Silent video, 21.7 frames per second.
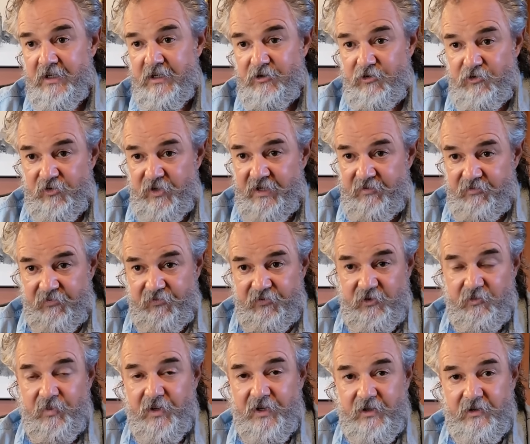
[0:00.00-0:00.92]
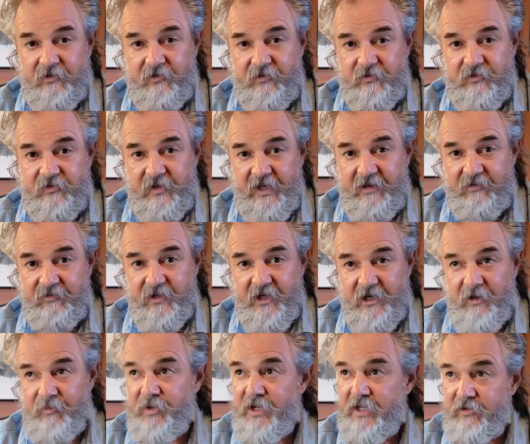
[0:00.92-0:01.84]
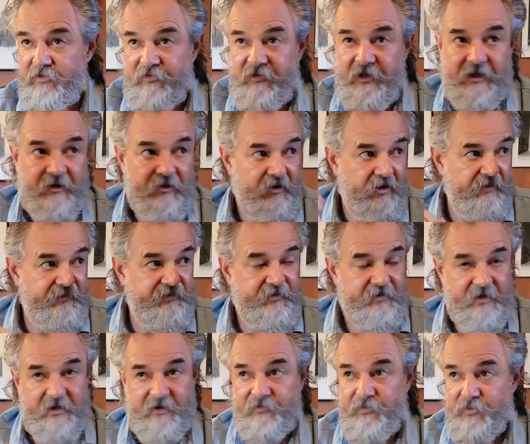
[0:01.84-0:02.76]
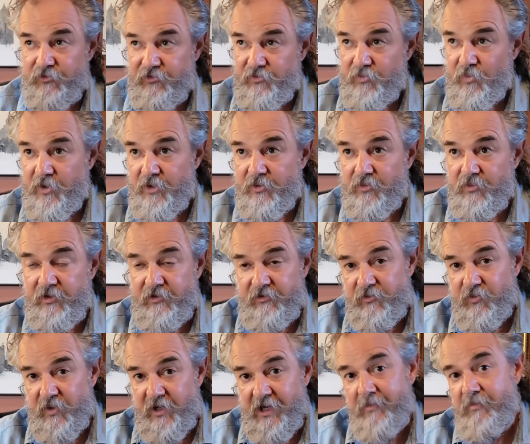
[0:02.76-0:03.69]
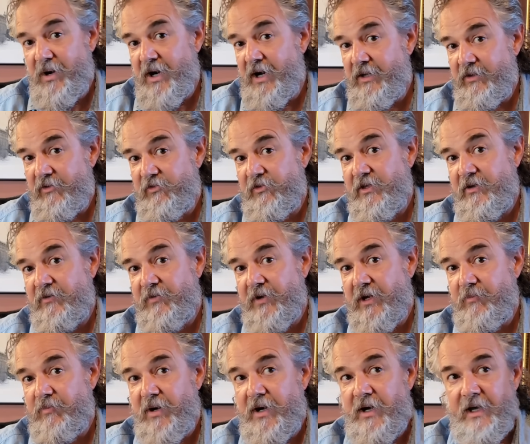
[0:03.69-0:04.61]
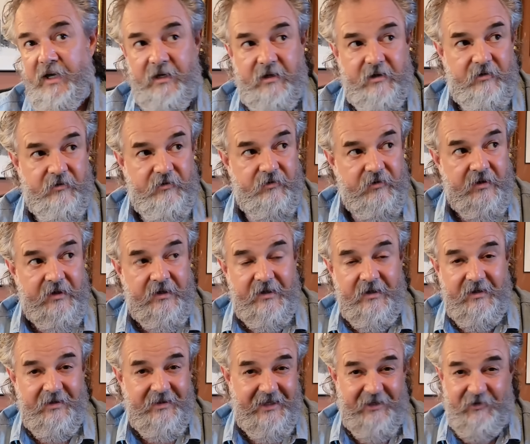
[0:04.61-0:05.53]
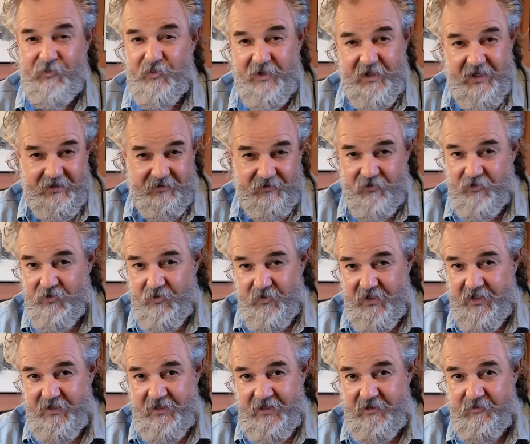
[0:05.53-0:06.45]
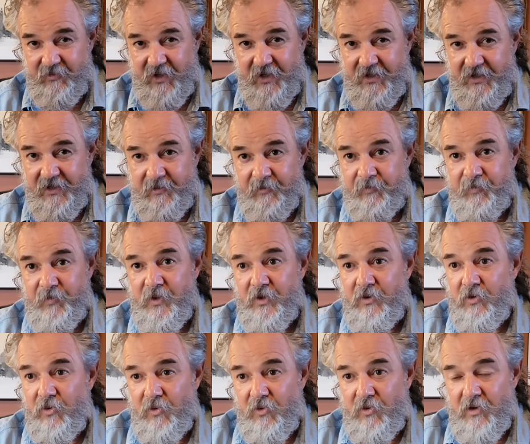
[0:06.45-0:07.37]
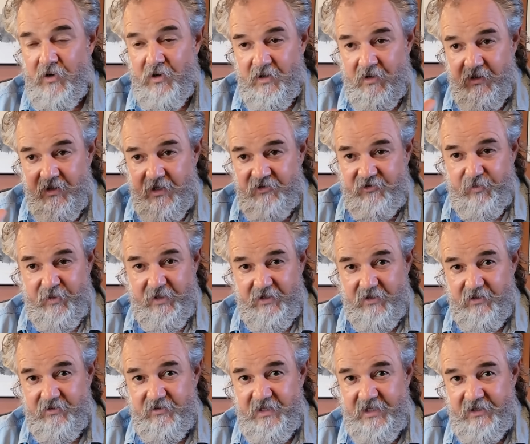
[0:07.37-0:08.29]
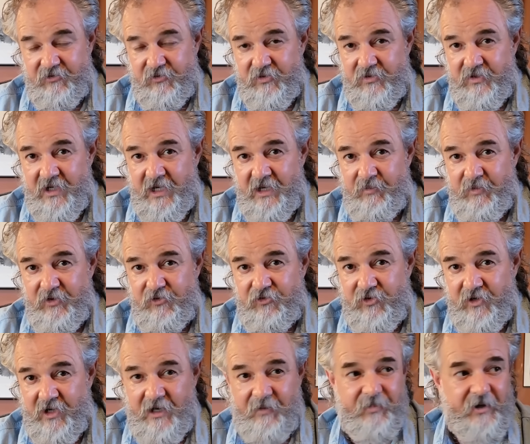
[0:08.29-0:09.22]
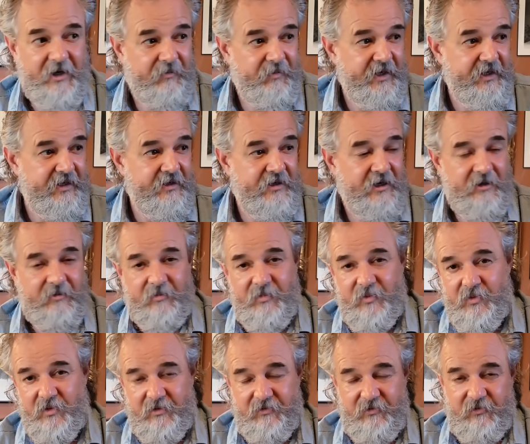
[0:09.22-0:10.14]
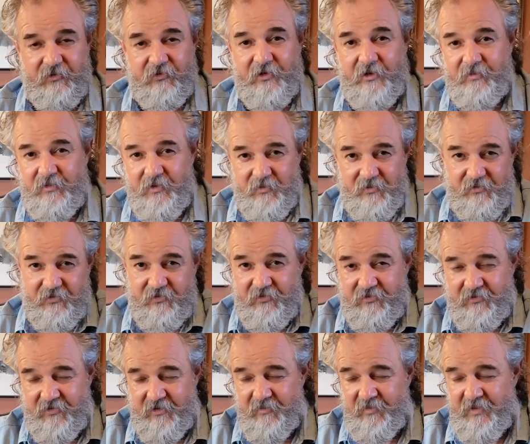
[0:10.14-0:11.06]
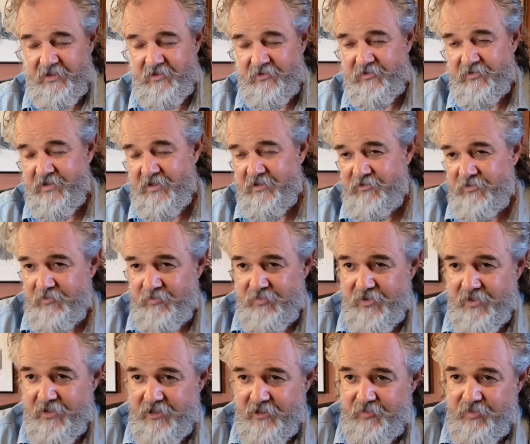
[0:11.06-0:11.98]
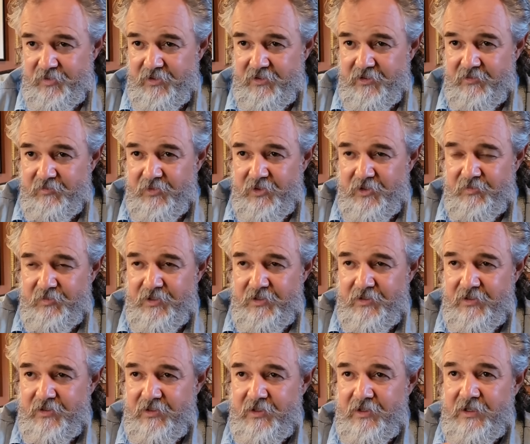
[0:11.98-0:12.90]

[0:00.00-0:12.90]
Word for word: Usually I have a few bucks saved up. I could sell off stuff, which is one of the reasons why I buy the stuff I buy because that's what I do when I need money. Or I spend a little extra time in the shop and I'll make cutting boards or something, which is something else I should bring up here in a moment.